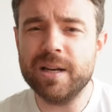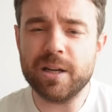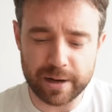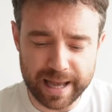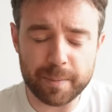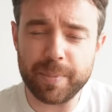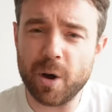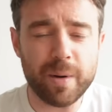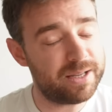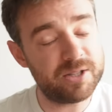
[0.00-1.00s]
Cody
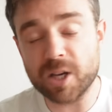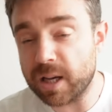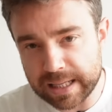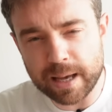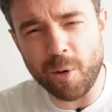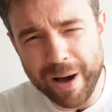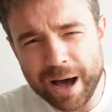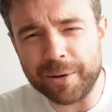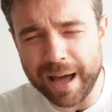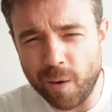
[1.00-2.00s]
Gakpo is certainly a more
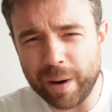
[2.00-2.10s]
out-and-out -out